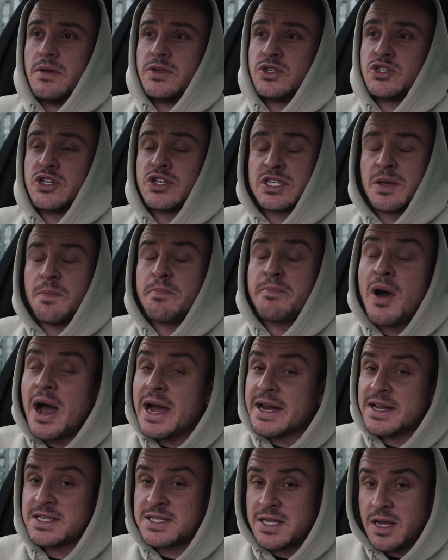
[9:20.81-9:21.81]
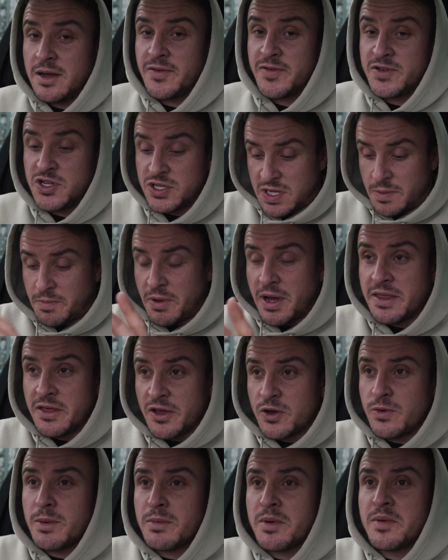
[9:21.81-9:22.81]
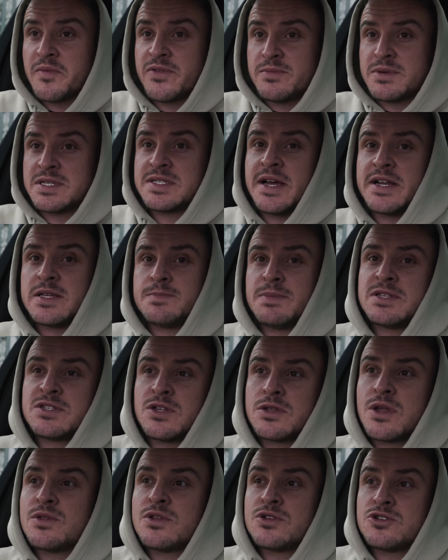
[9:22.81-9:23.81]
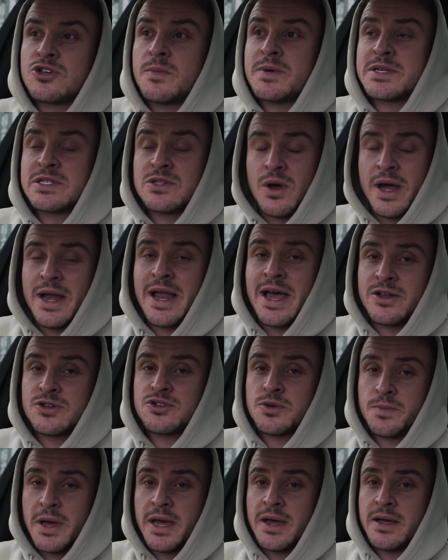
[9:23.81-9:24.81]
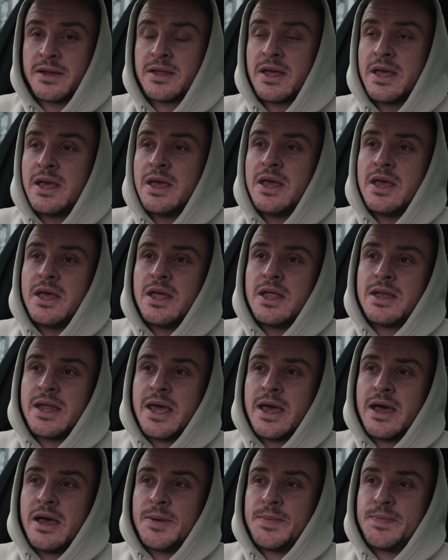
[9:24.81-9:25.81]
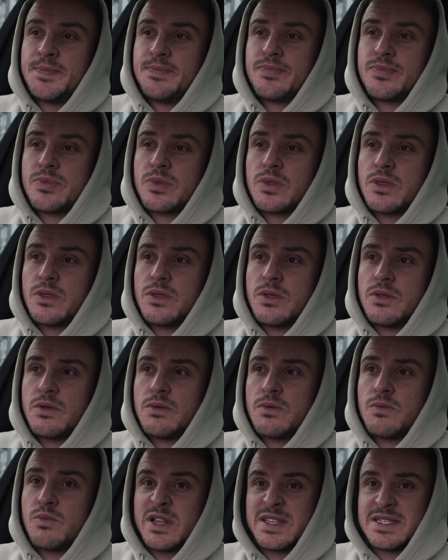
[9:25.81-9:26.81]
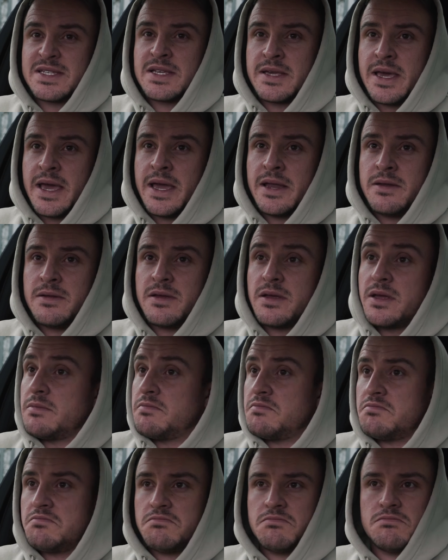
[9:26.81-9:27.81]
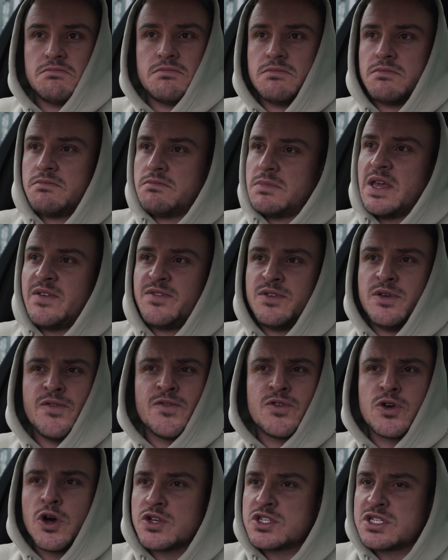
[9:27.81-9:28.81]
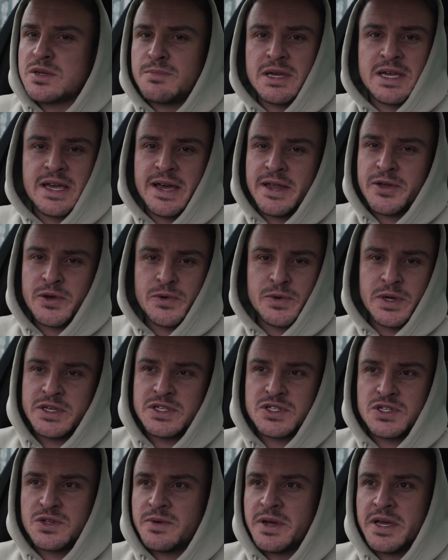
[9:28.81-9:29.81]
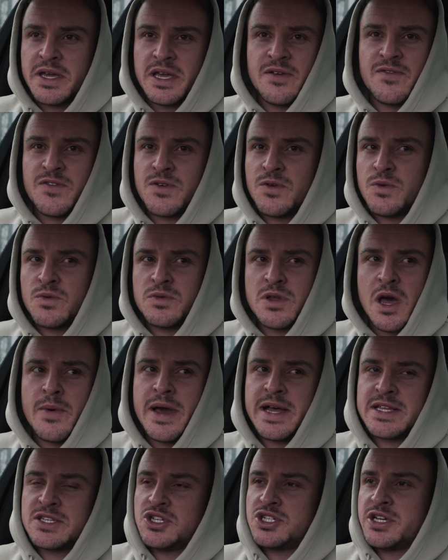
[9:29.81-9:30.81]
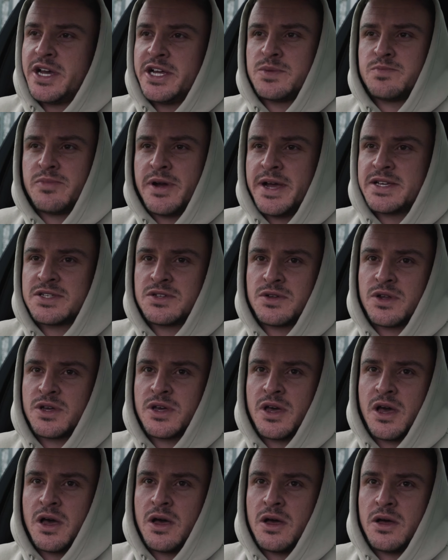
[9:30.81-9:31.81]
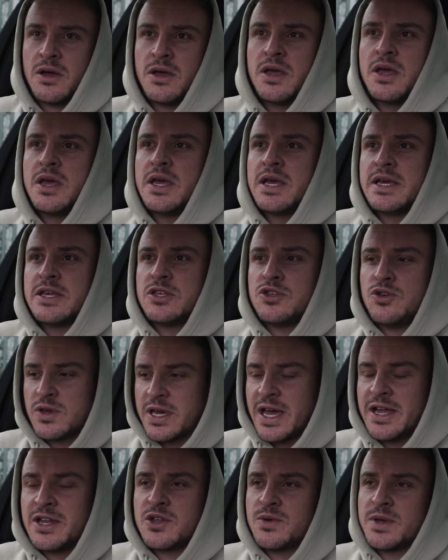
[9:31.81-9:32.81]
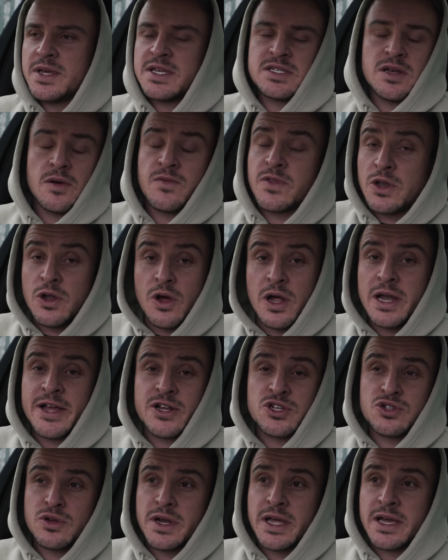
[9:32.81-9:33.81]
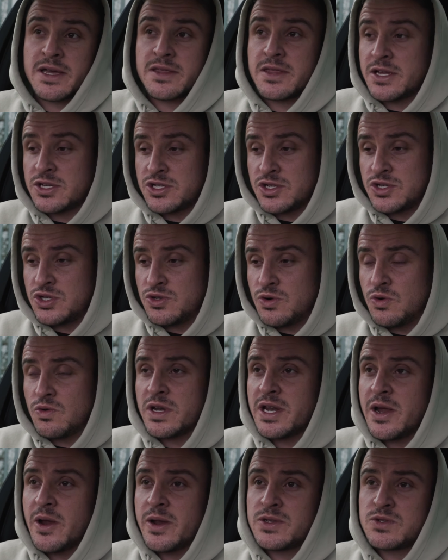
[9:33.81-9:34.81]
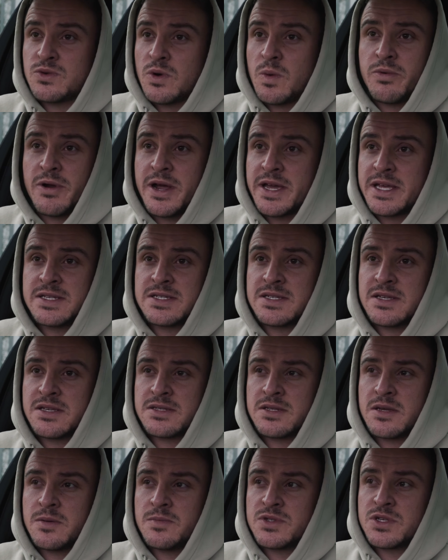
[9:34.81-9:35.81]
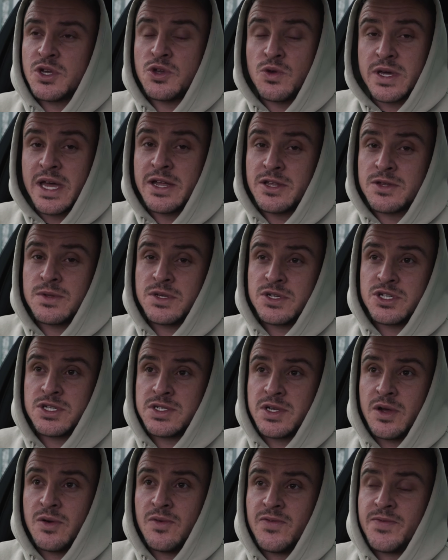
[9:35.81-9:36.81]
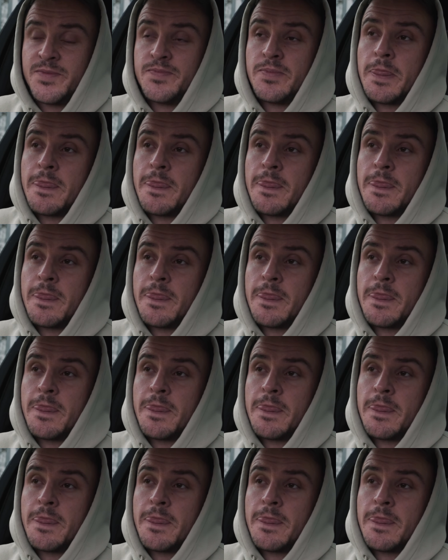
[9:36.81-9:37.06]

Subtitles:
Just to buy the stuff, just to buy the equipment from MERCEDES-BENZ to do the job is £900. Now, once again, if you've got some mechanical history, if you know how to change brakes on a car, you can do it yourself. They're not electronic, they're just your ordinary sort of braking system, so you can do this yourself.